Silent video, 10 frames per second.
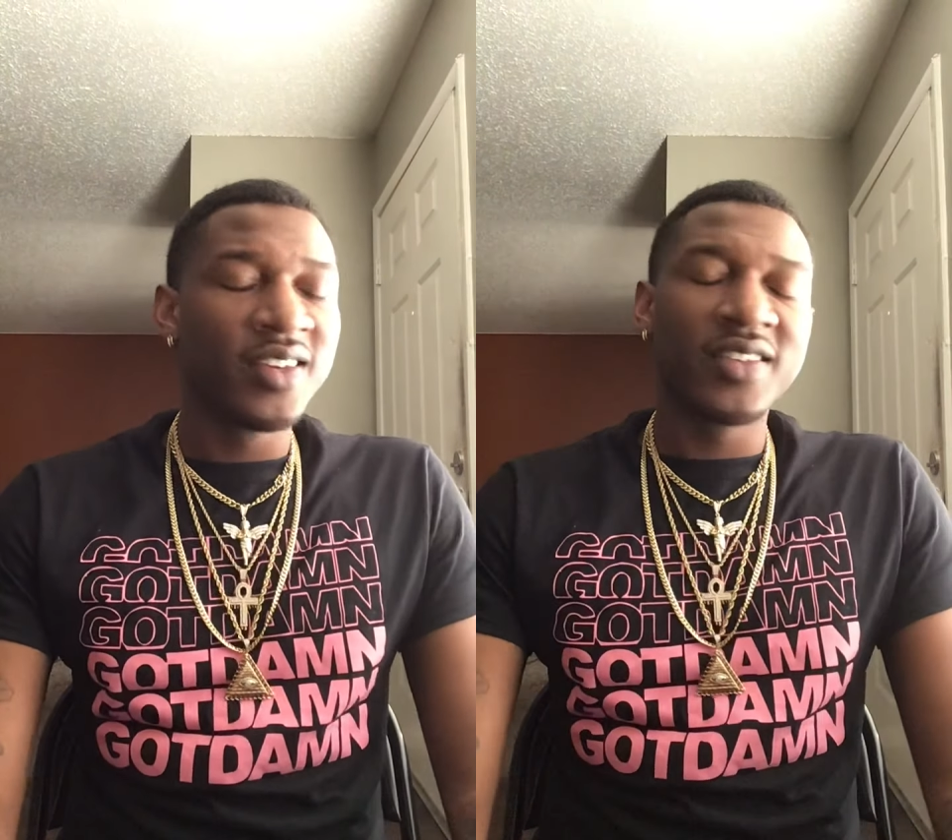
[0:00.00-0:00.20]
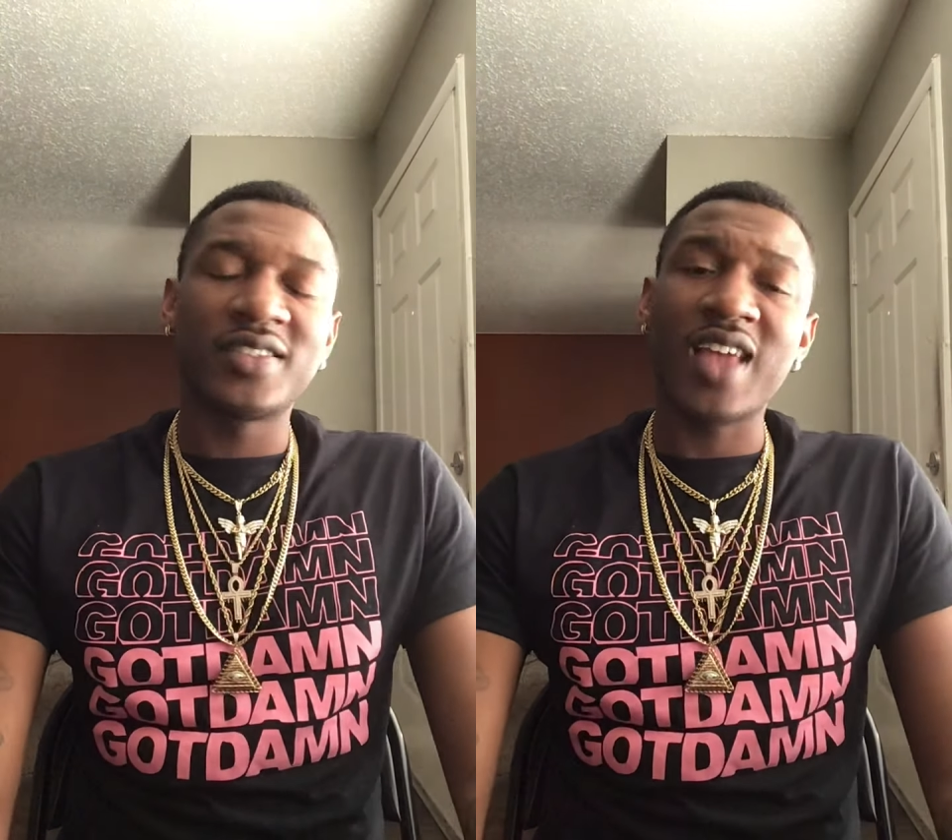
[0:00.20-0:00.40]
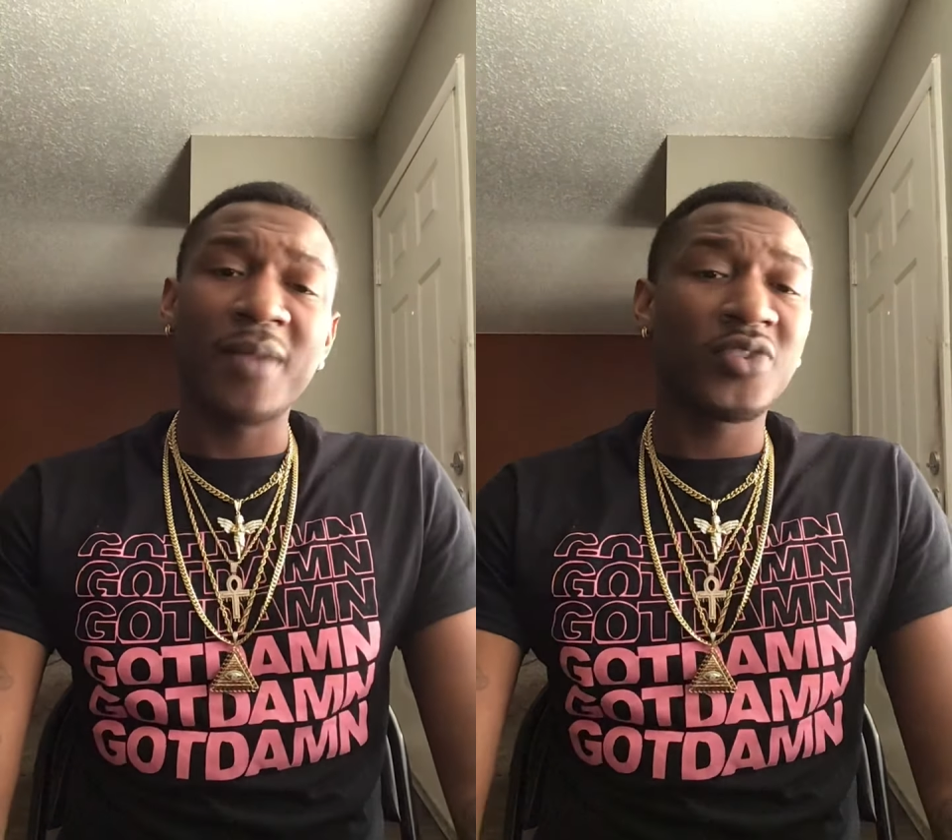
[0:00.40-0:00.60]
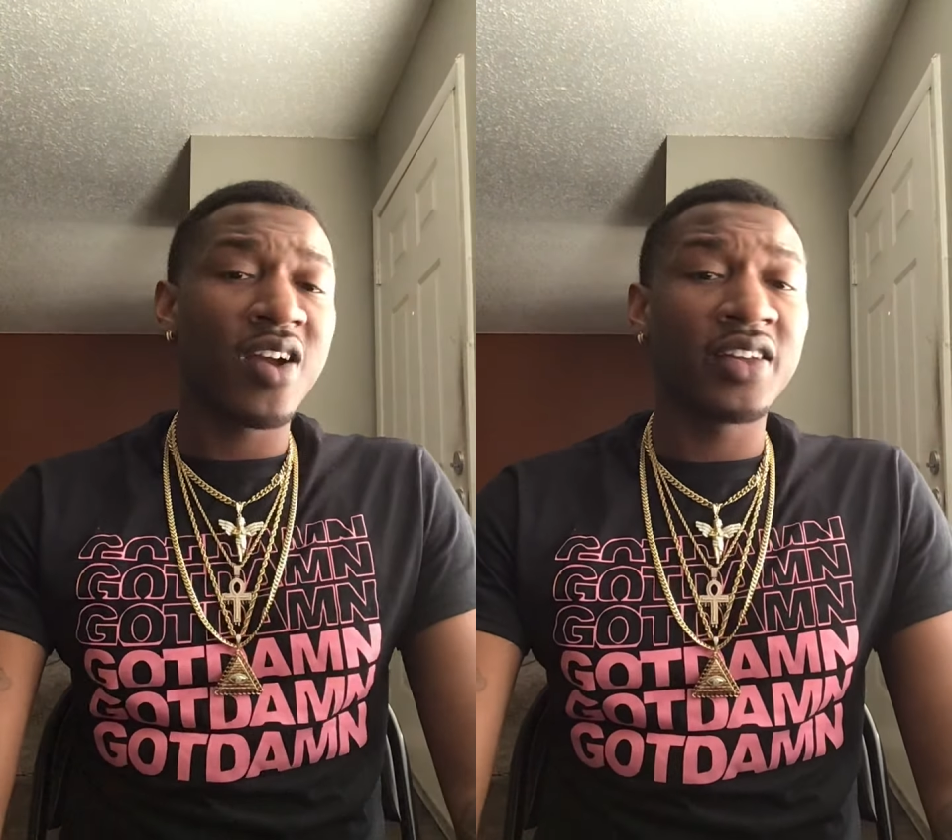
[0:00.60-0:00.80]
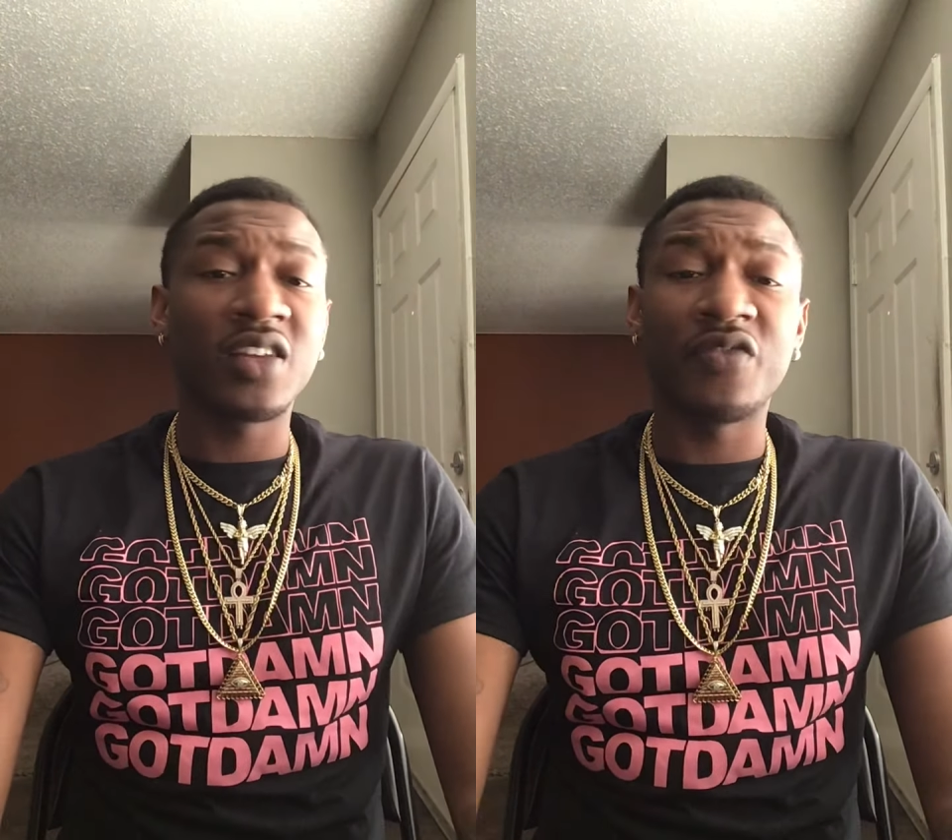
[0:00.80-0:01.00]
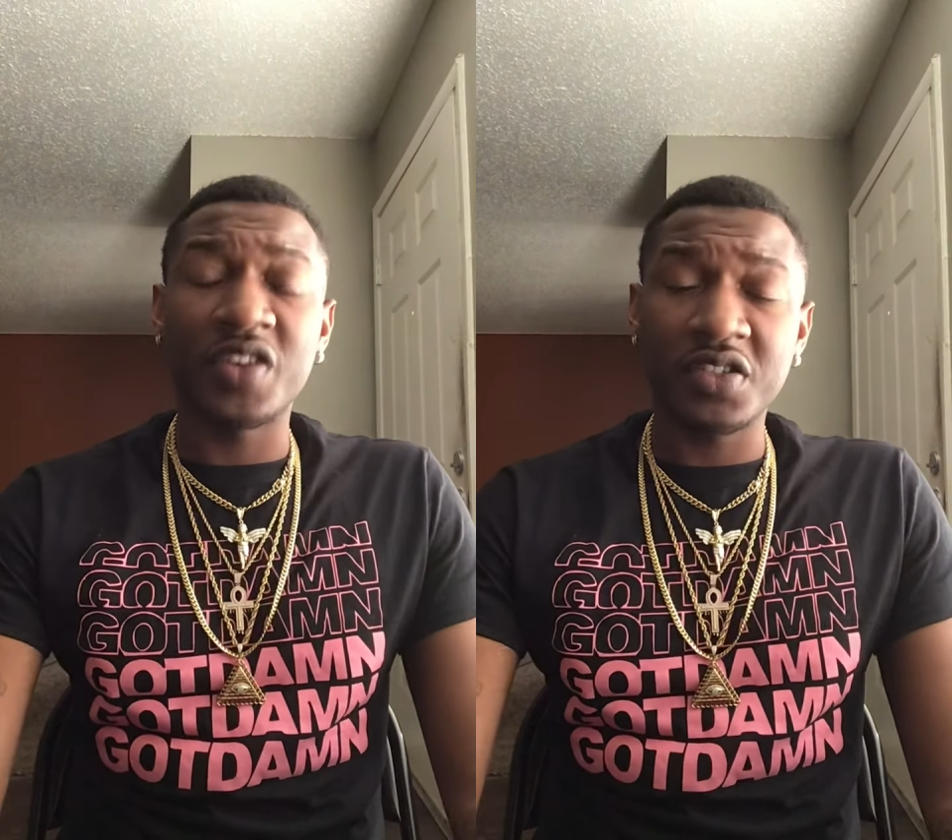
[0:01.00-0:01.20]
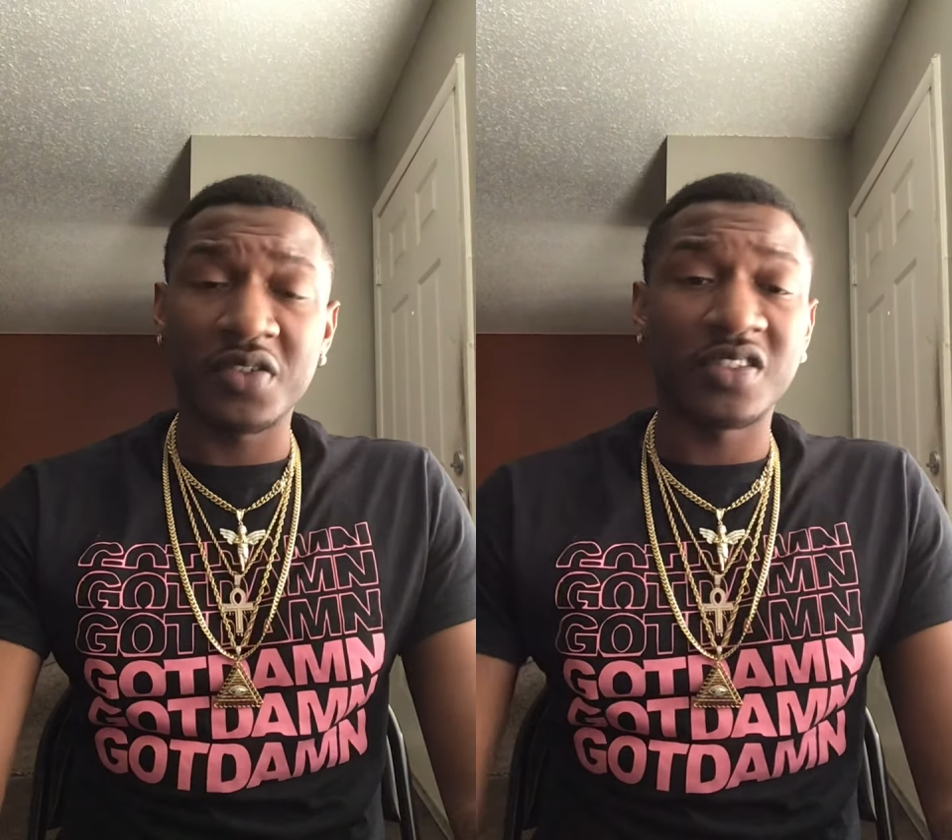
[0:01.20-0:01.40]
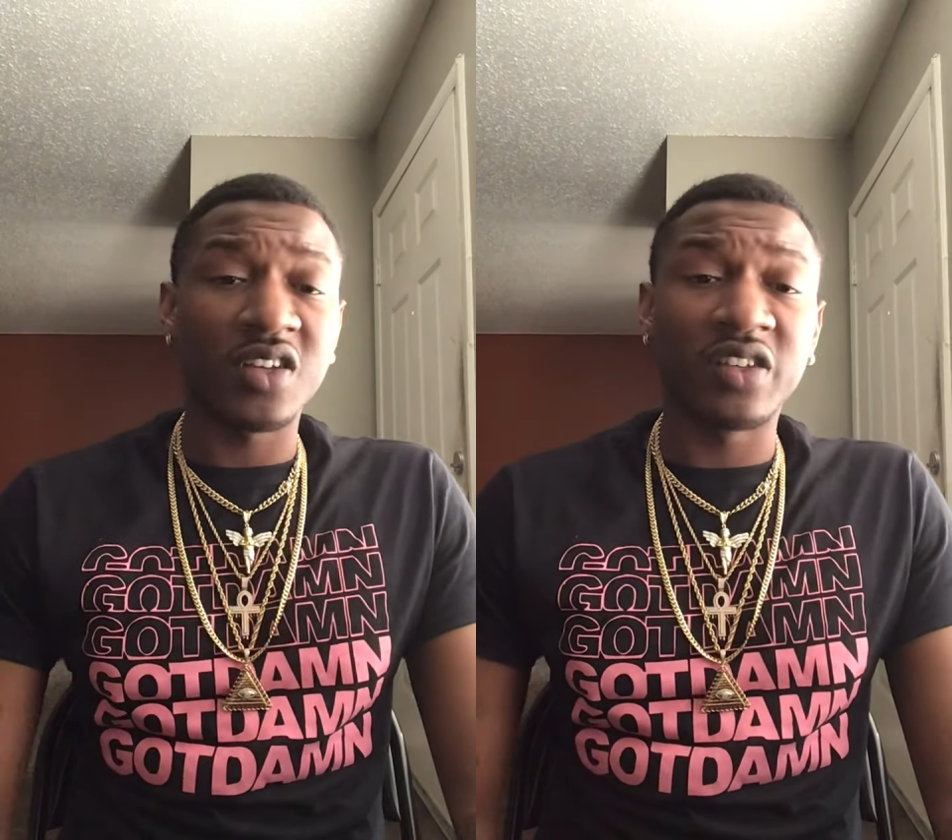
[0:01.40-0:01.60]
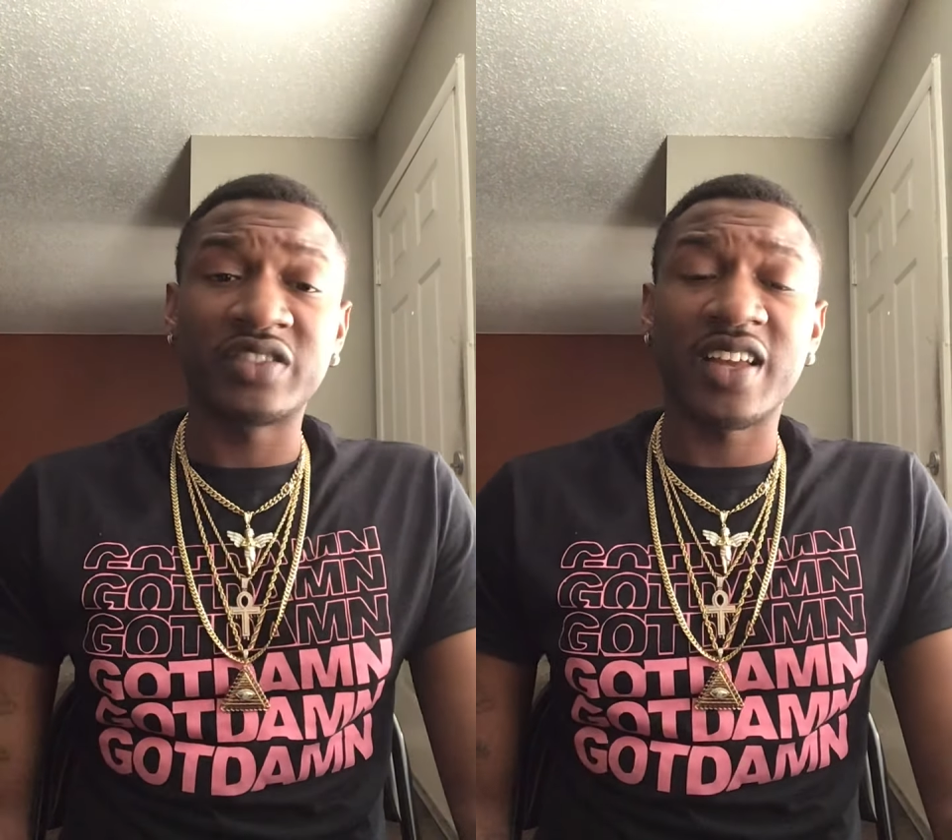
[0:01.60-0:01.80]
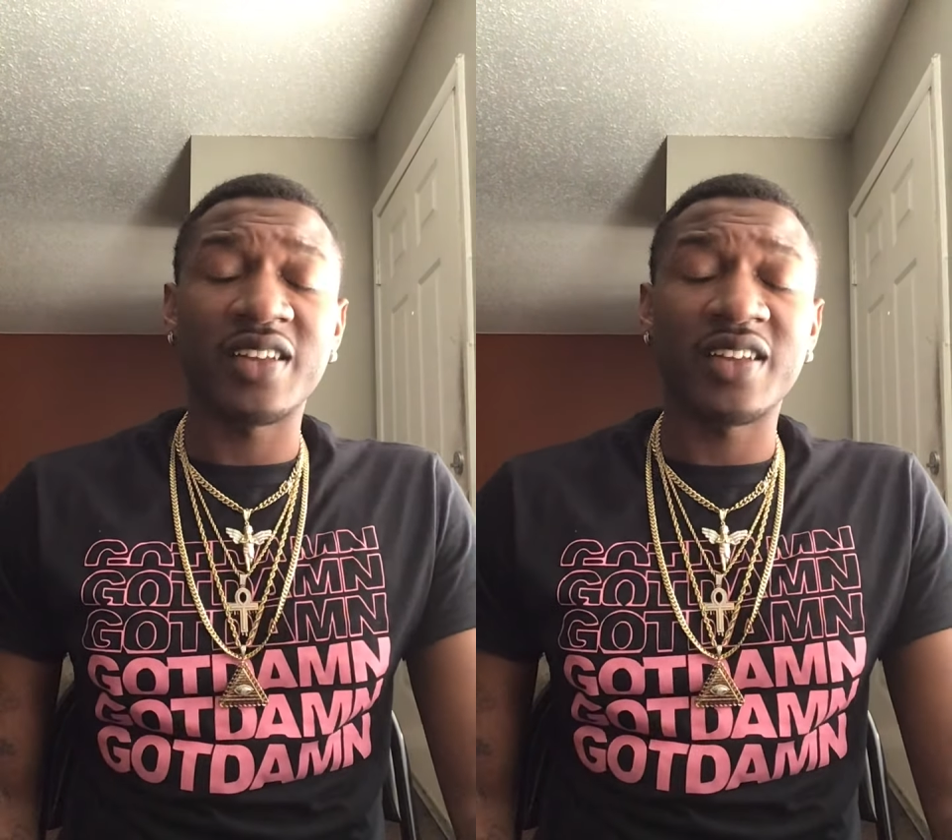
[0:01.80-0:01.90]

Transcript: stop trying to convince yourself that